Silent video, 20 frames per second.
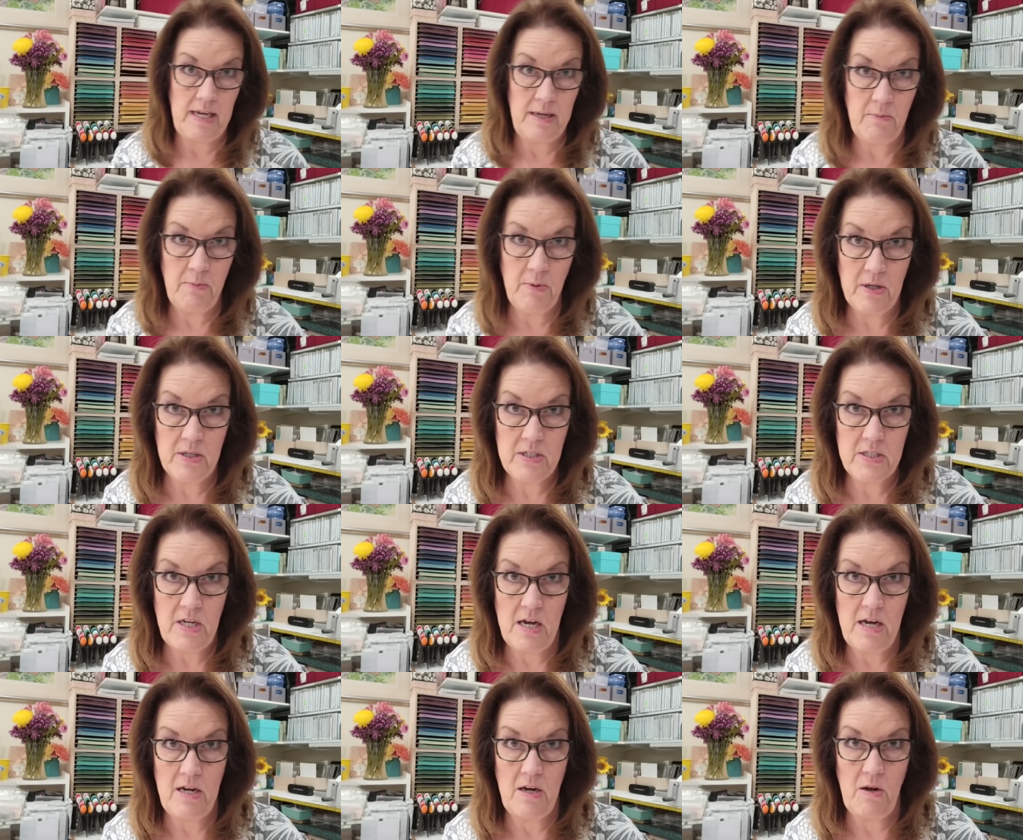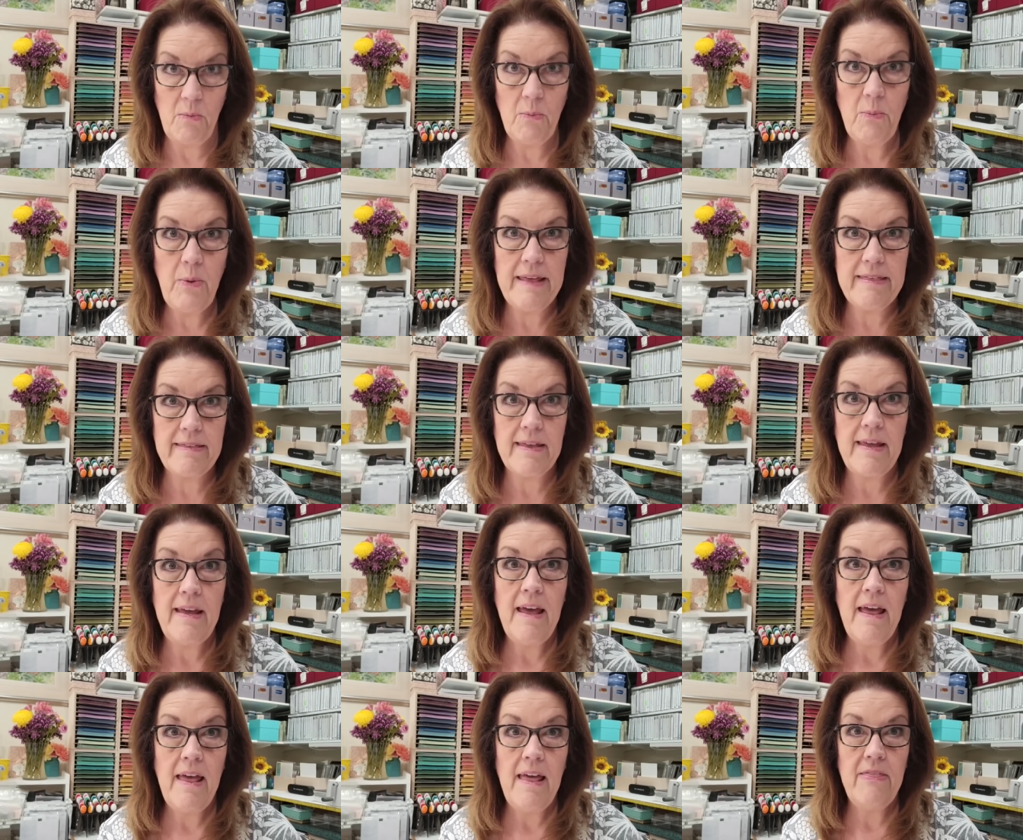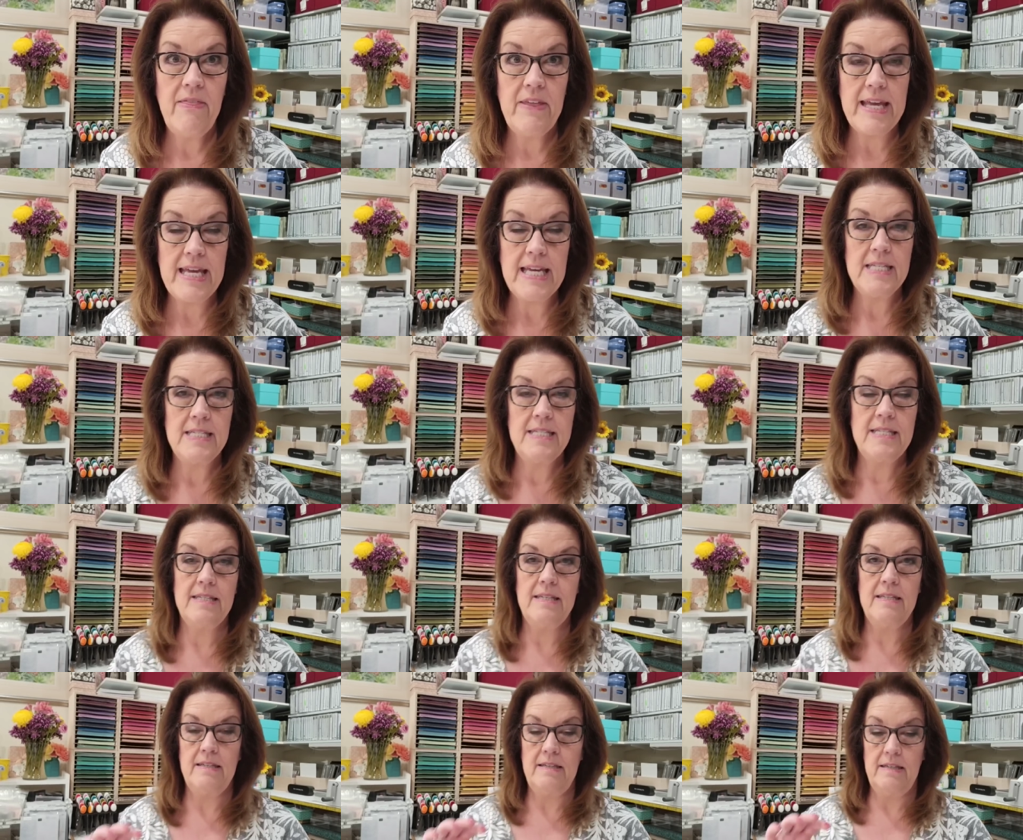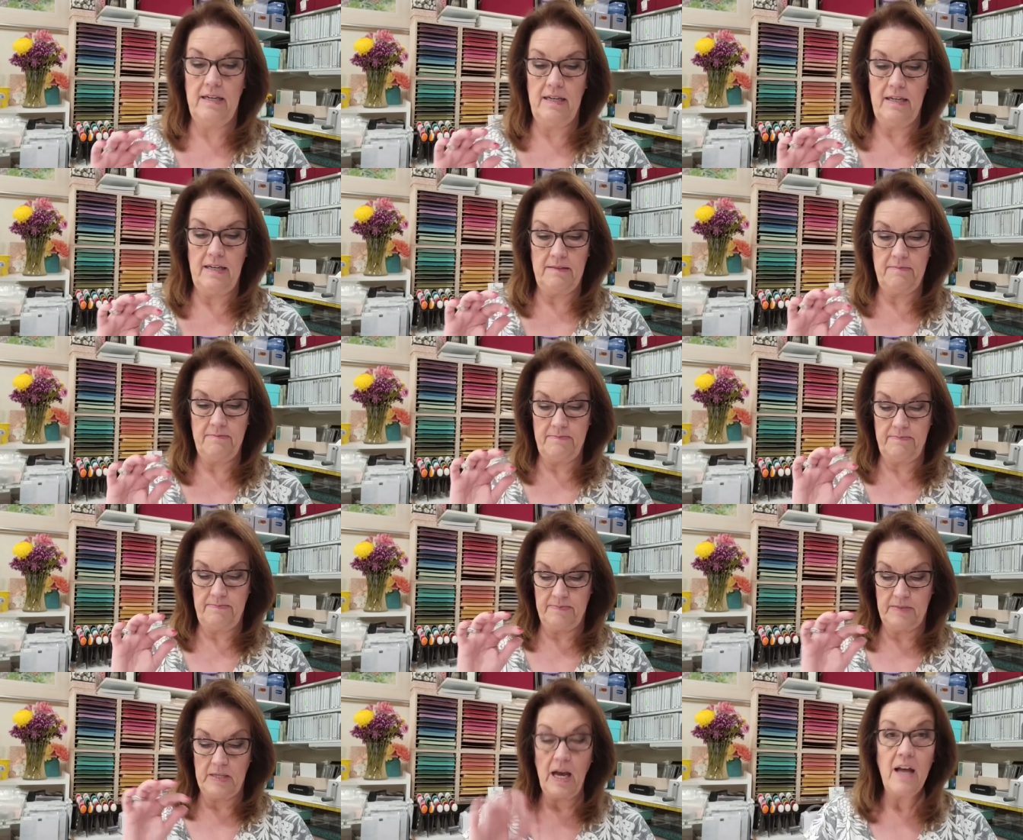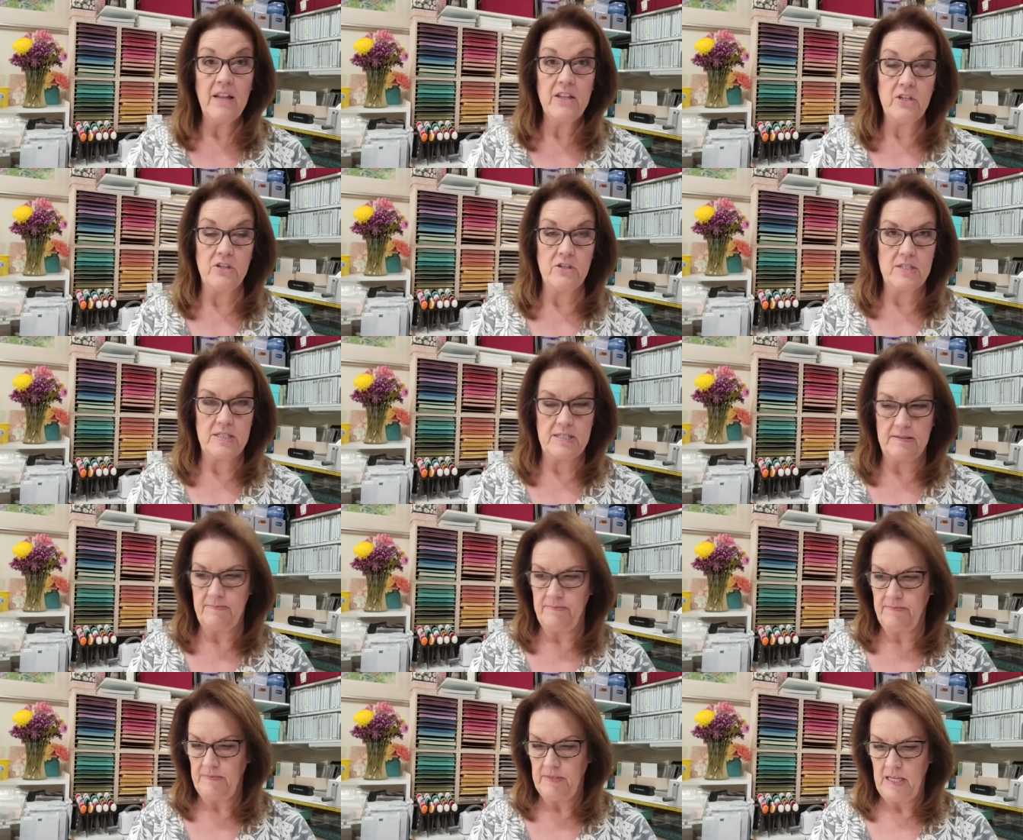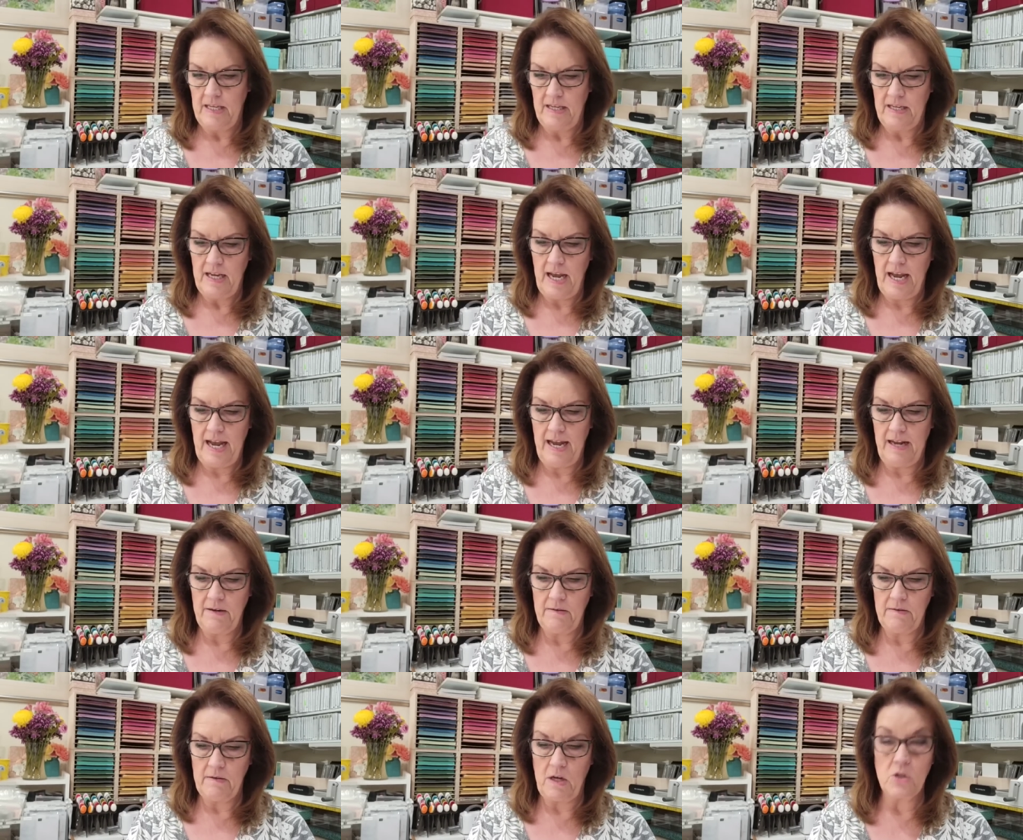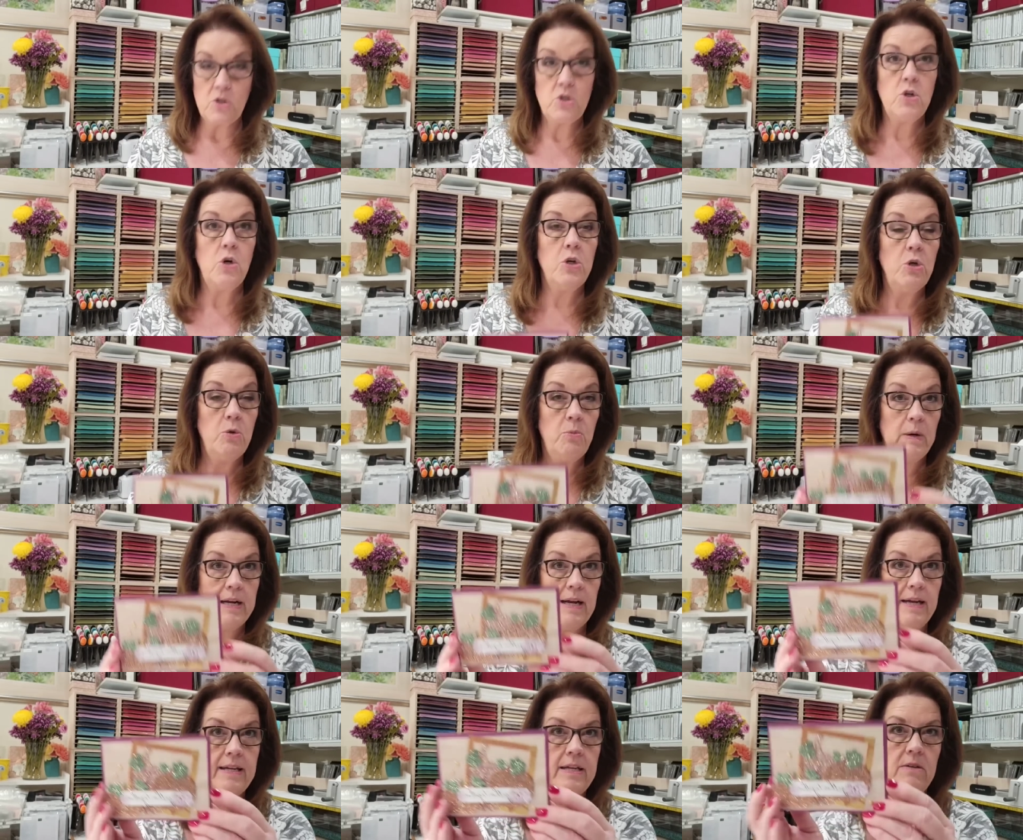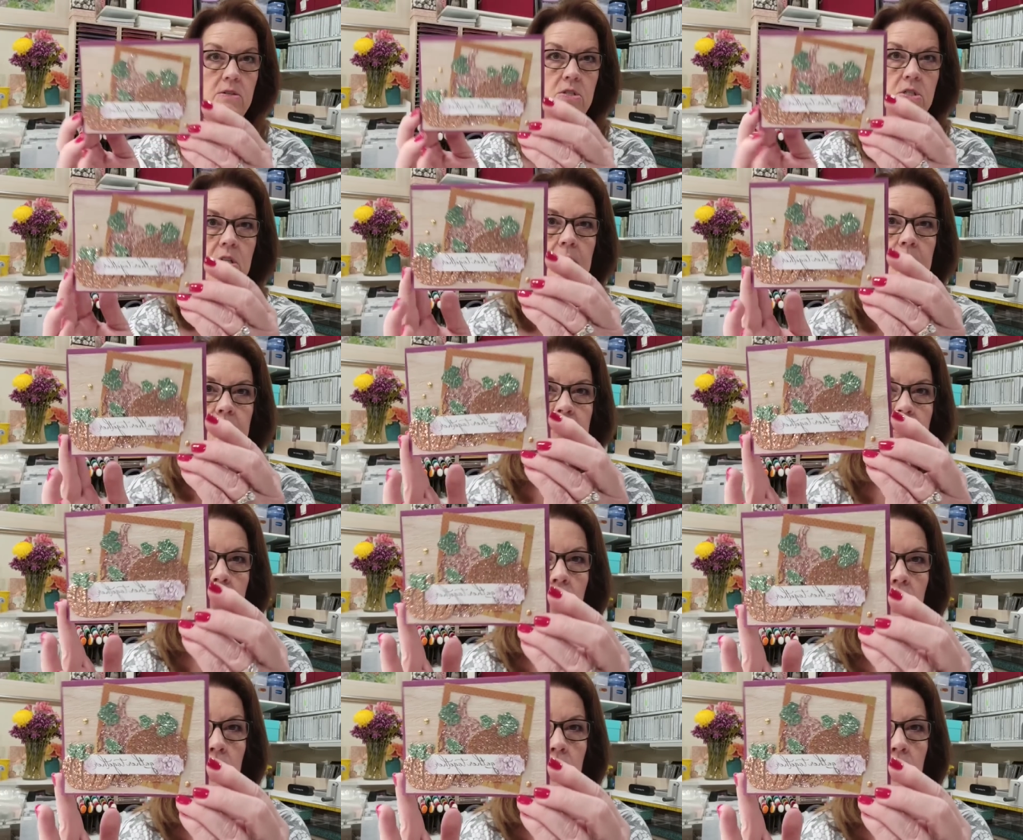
I worked on with these uh, colors. And I'll show you what I use. So let me show